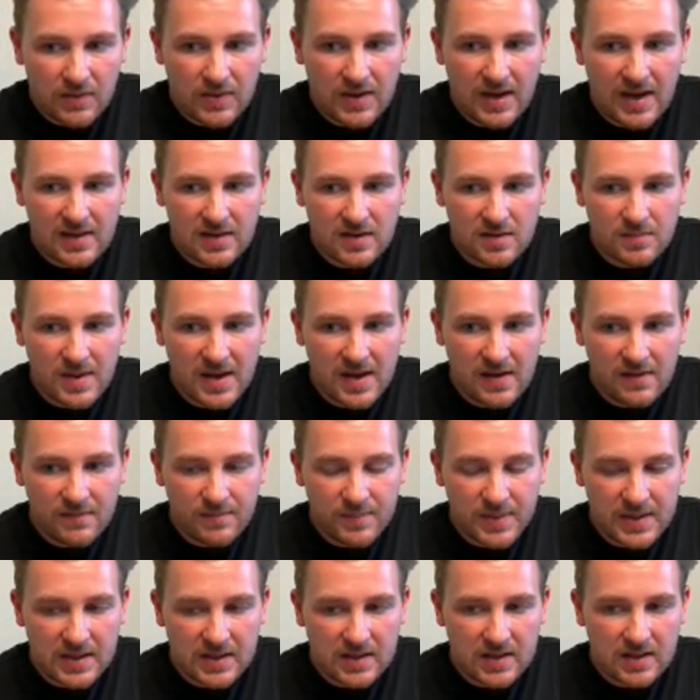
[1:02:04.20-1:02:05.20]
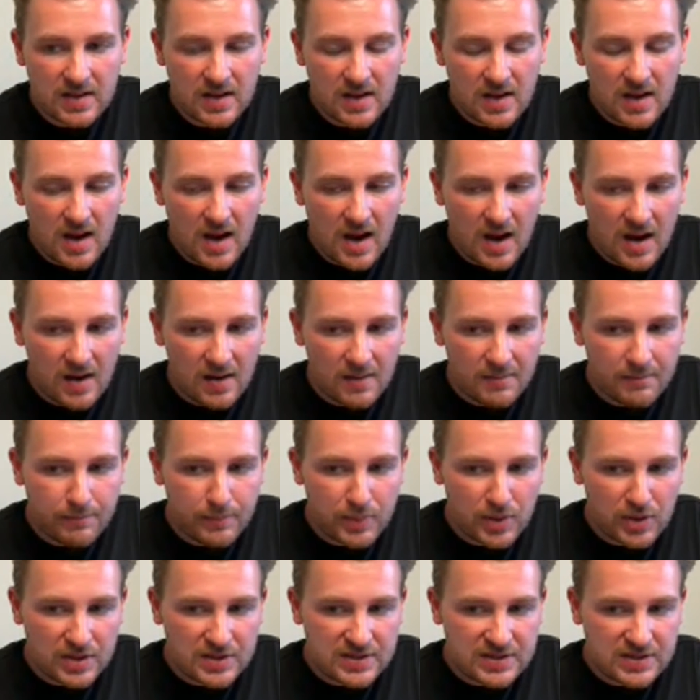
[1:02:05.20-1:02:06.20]
Okay, there may have been
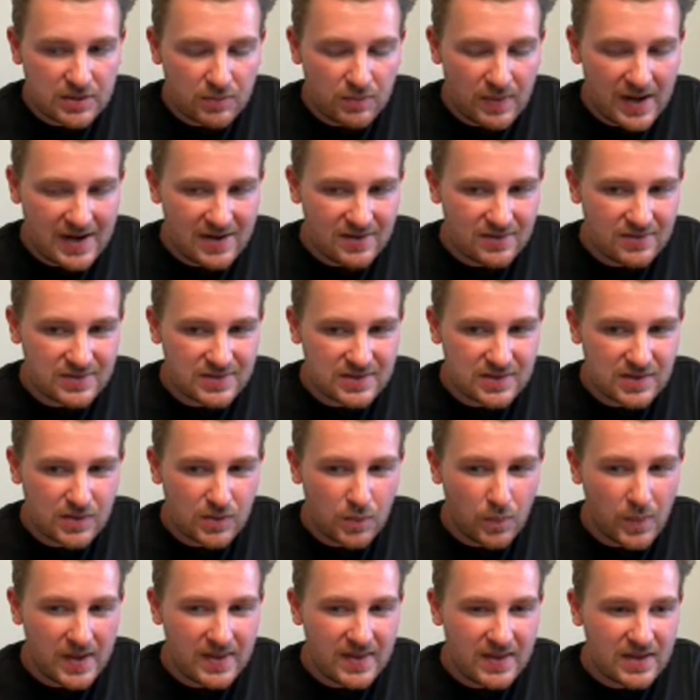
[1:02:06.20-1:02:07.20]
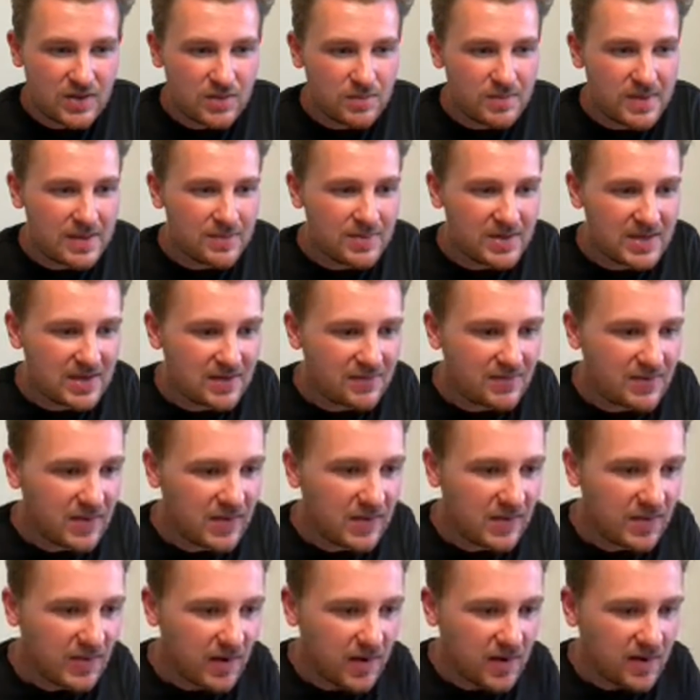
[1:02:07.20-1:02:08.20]
burdens around the way that you maybe even
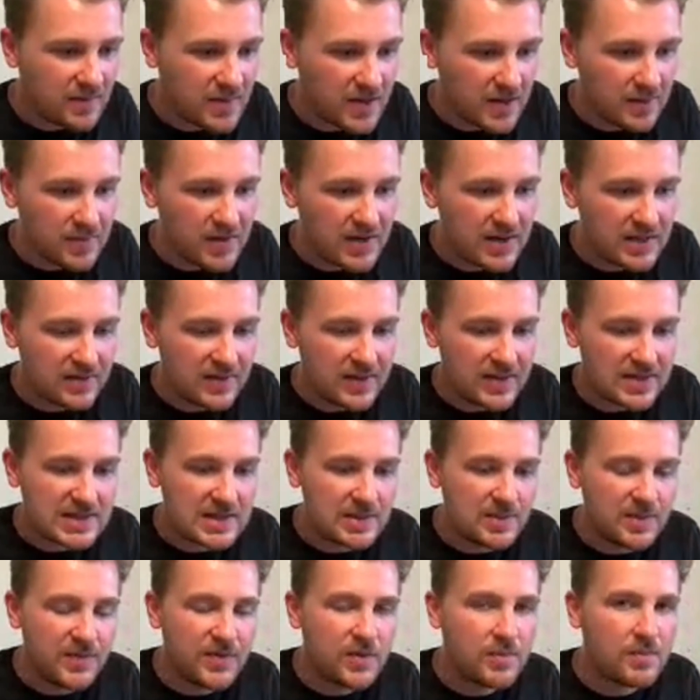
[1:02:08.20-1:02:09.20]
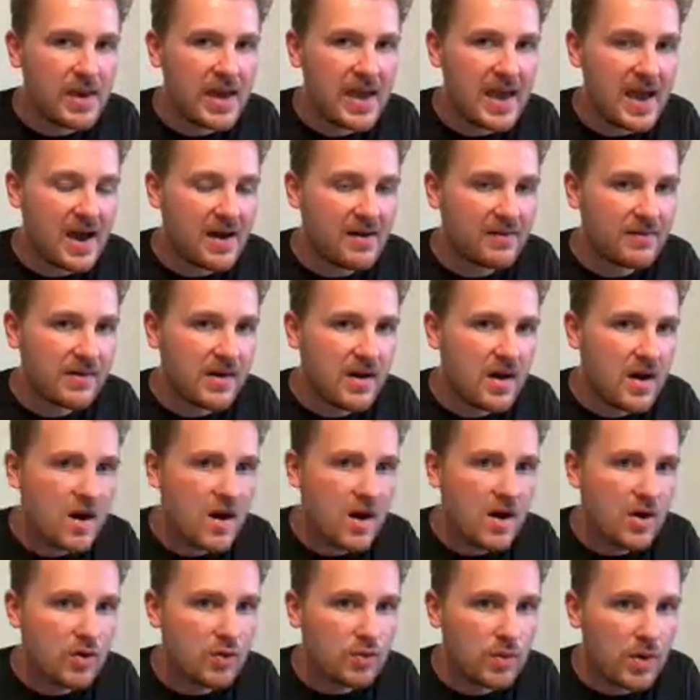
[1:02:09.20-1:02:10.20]
thought about money. Like some of you may have
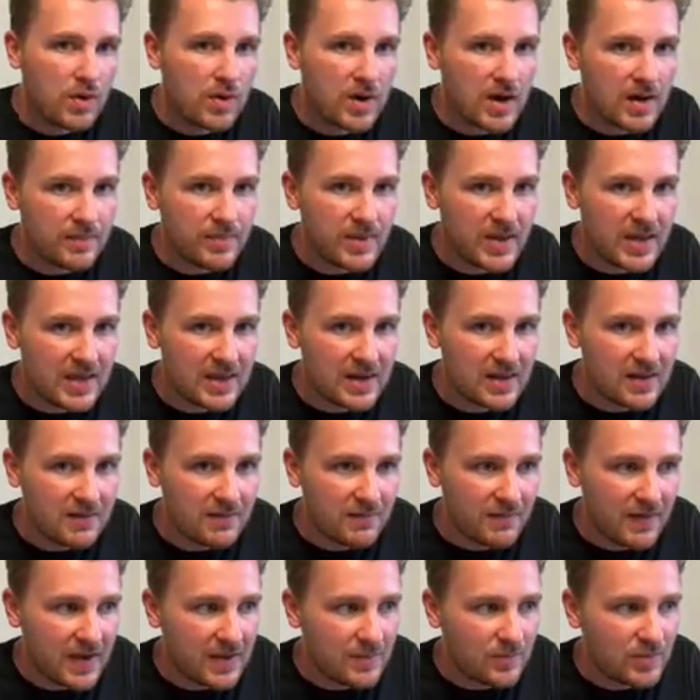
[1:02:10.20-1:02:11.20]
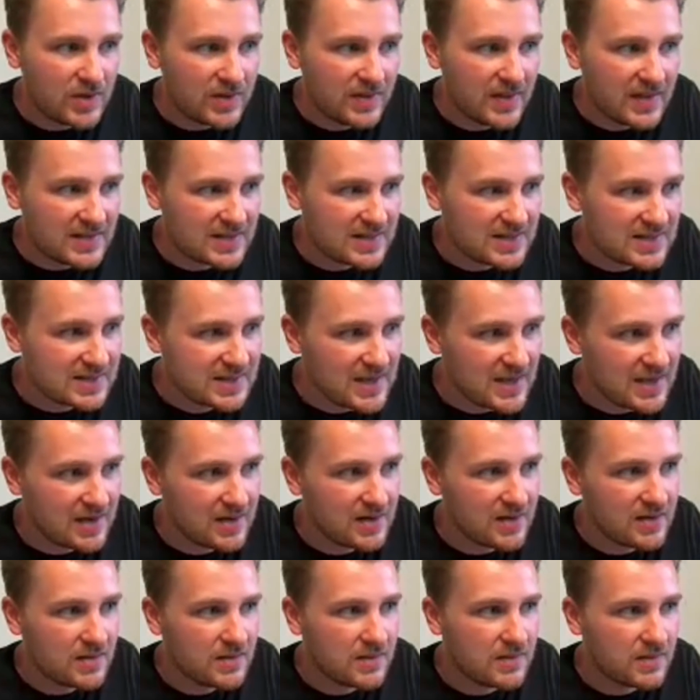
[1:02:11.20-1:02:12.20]
grown up in a family that
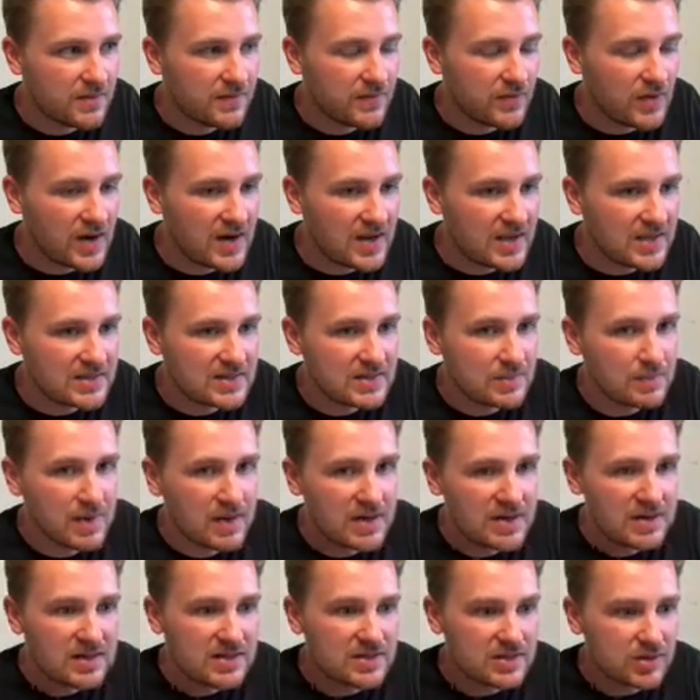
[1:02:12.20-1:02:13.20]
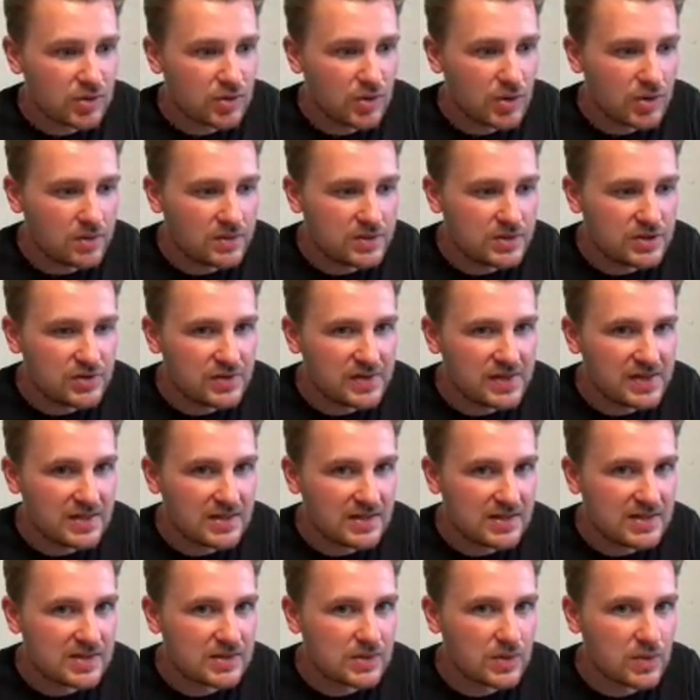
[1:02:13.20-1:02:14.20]
said the phrase "money doesn't grow on
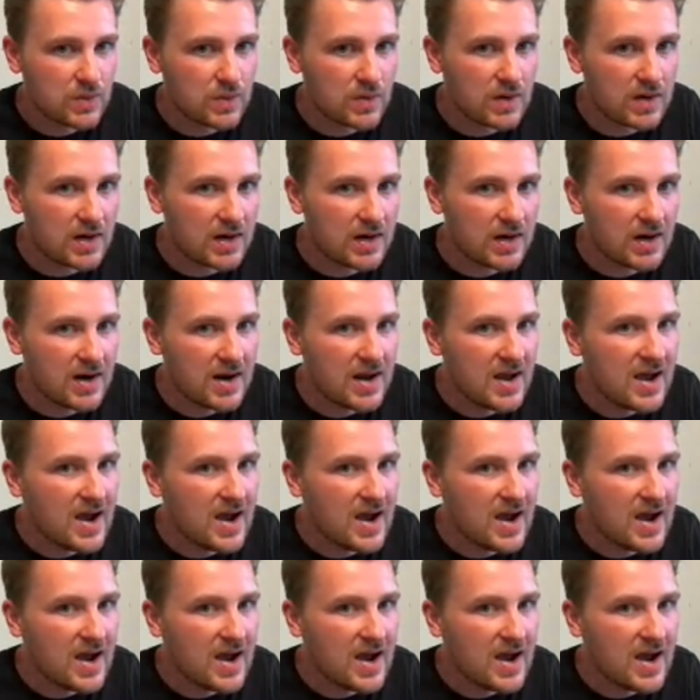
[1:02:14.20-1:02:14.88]
trees" or